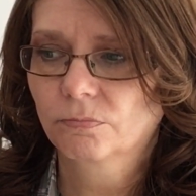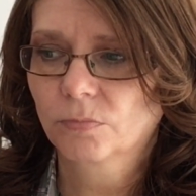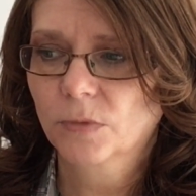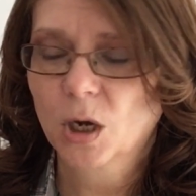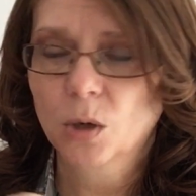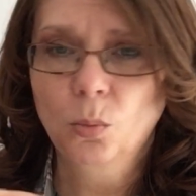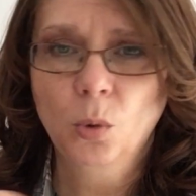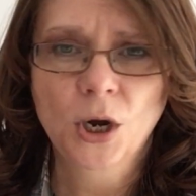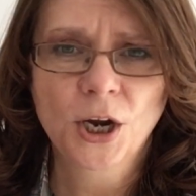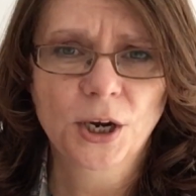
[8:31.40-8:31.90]

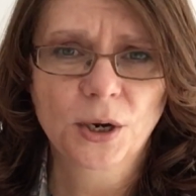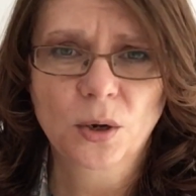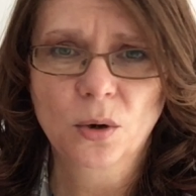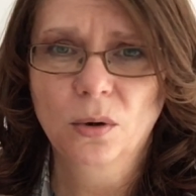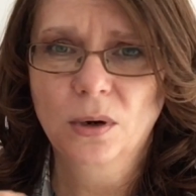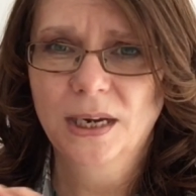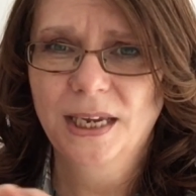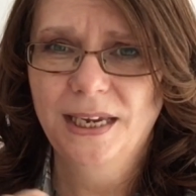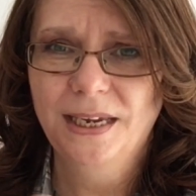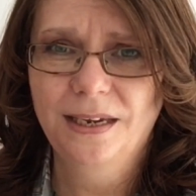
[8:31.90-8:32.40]
work
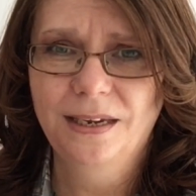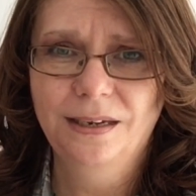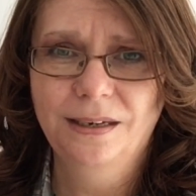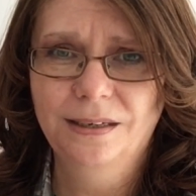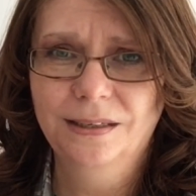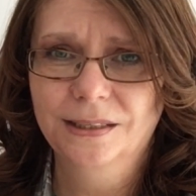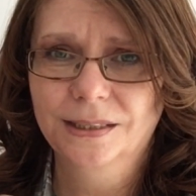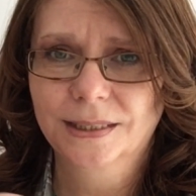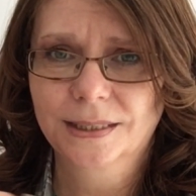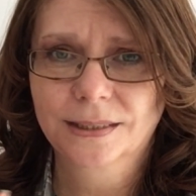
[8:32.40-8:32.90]

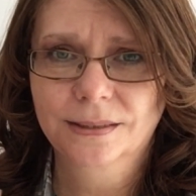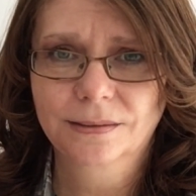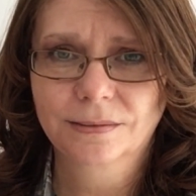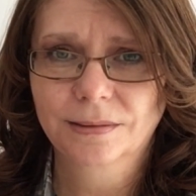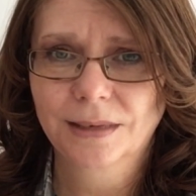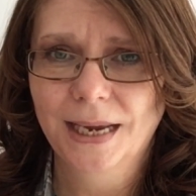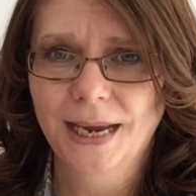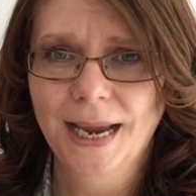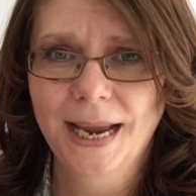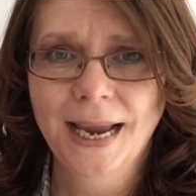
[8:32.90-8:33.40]
colleagues,
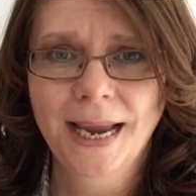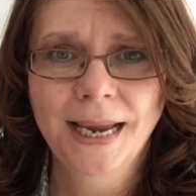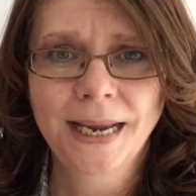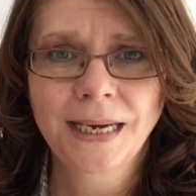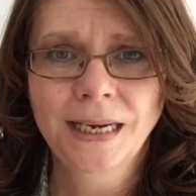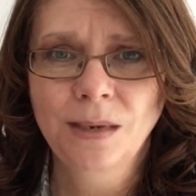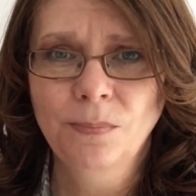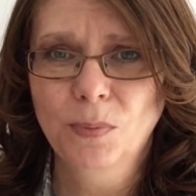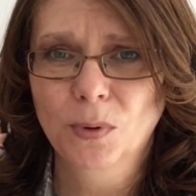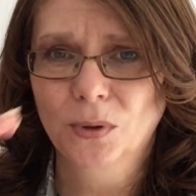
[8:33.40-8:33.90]

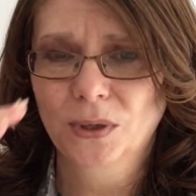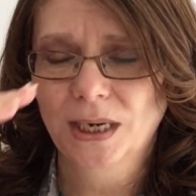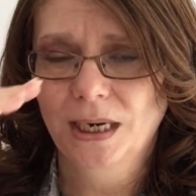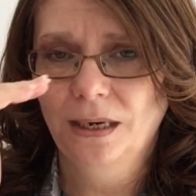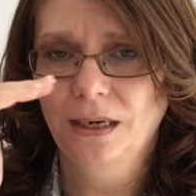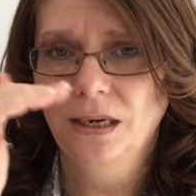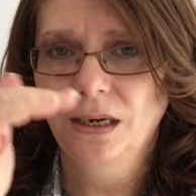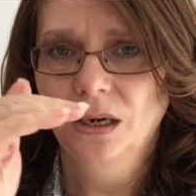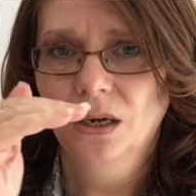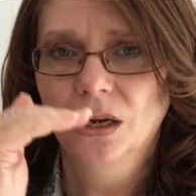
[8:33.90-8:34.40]

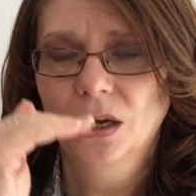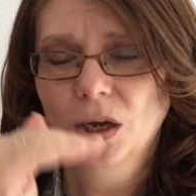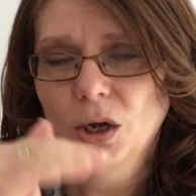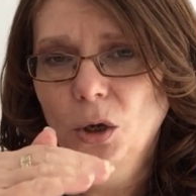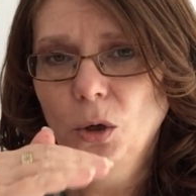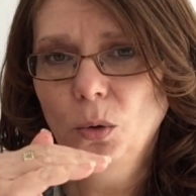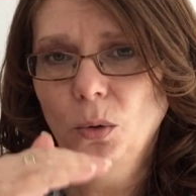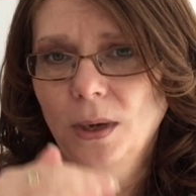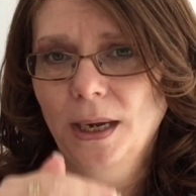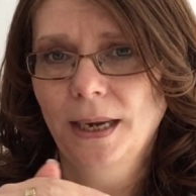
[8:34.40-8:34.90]
anybody
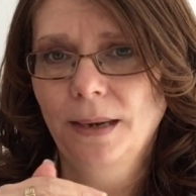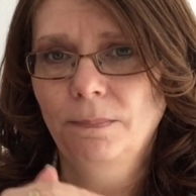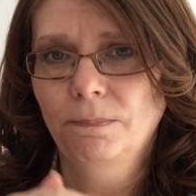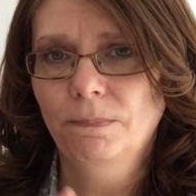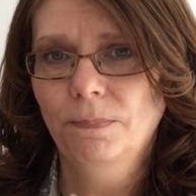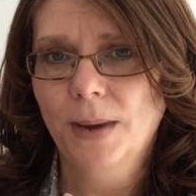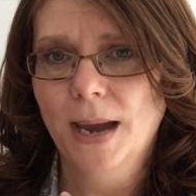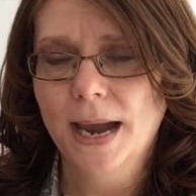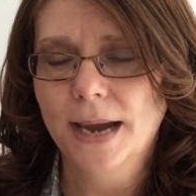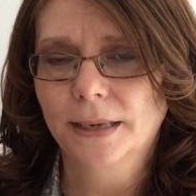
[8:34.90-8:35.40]
who
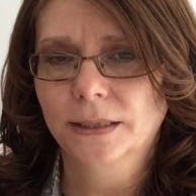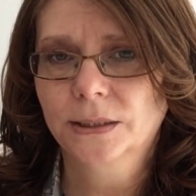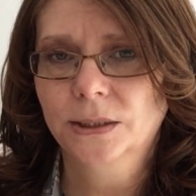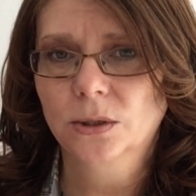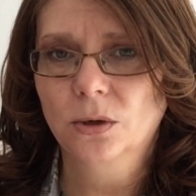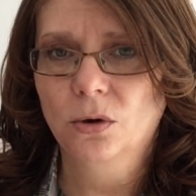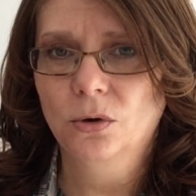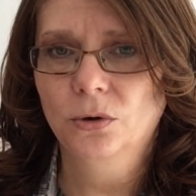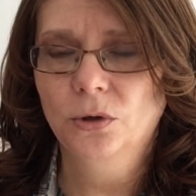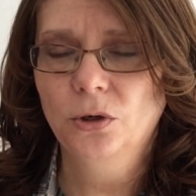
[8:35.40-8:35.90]
impacts
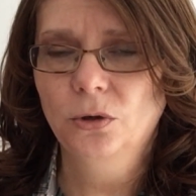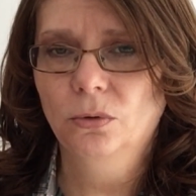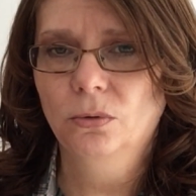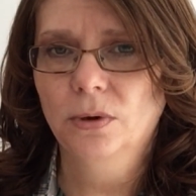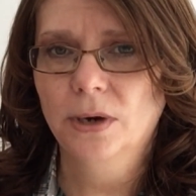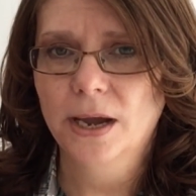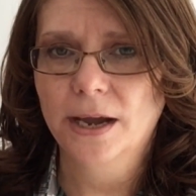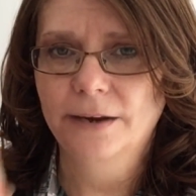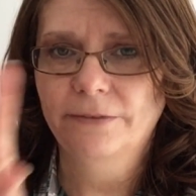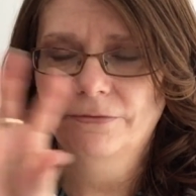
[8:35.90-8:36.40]
on your
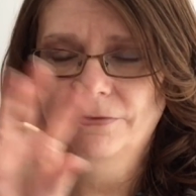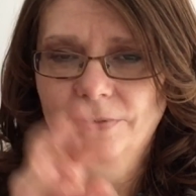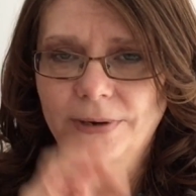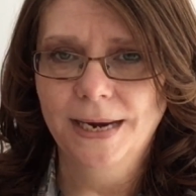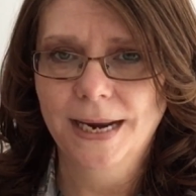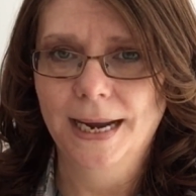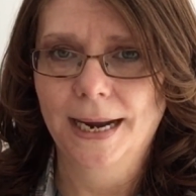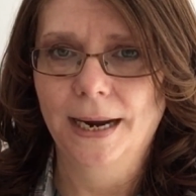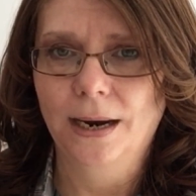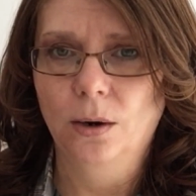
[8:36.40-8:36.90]
life
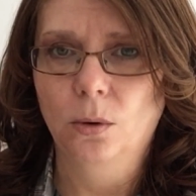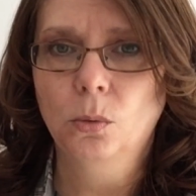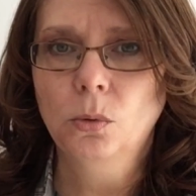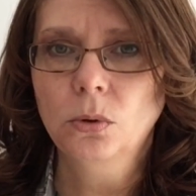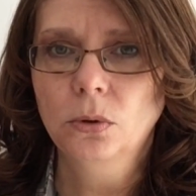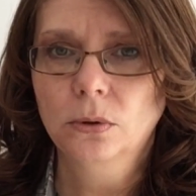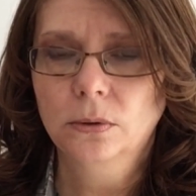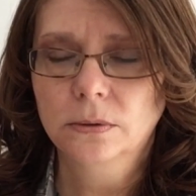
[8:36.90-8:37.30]
now